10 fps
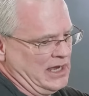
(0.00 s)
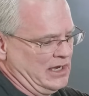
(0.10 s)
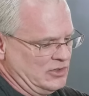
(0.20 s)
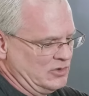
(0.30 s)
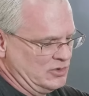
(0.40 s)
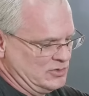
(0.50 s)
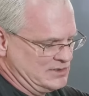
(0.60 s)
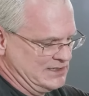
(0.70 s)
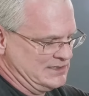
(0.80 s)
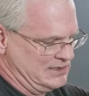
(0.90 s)
Can you
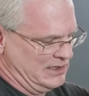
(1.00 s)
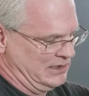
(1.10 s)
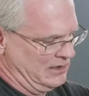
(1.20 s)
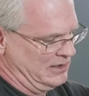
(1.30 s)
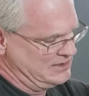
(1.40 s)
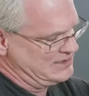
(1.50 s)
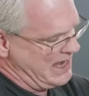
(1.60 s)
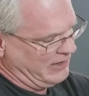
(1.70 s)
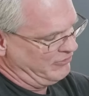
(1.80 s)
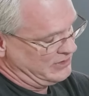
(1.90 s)
use this on
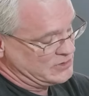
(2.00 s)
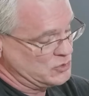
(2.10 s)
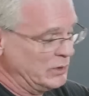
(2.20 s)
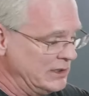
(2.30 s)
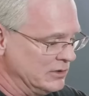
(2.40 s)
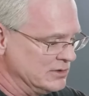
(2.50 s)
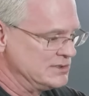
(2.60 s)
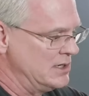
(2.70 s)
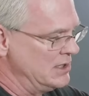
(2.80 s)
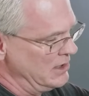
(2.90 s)
satin finish
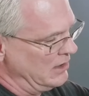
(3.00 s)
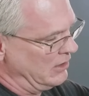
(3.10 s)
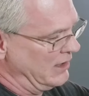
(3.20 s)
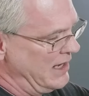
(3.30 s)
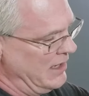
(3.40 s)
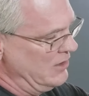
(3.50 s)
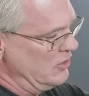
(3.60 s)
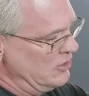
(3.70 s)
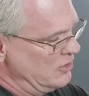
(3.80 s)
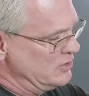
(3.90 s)
wheels, or can
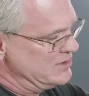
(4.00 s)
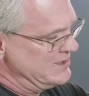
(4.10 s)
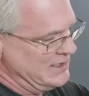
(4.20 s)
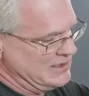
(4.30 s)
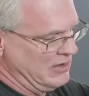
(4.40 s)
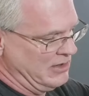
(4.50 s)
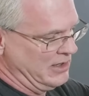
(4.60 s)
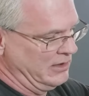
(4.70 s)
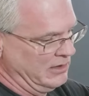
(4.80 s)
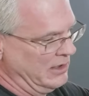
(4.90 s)
you use it
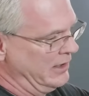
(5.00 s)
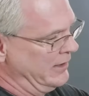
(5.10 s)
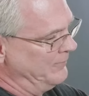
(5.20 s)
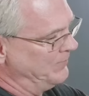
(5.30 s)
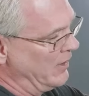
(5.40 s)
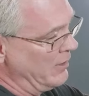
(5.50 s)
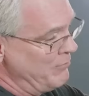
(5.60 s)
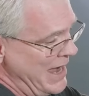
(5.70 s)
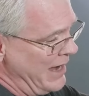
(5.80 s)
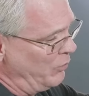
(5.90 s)
on
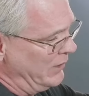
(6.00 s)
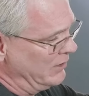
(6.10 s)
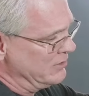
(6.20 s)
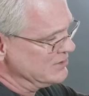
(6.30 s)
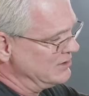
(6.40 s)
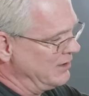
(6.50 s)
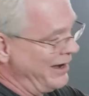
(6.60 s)
matte wheels?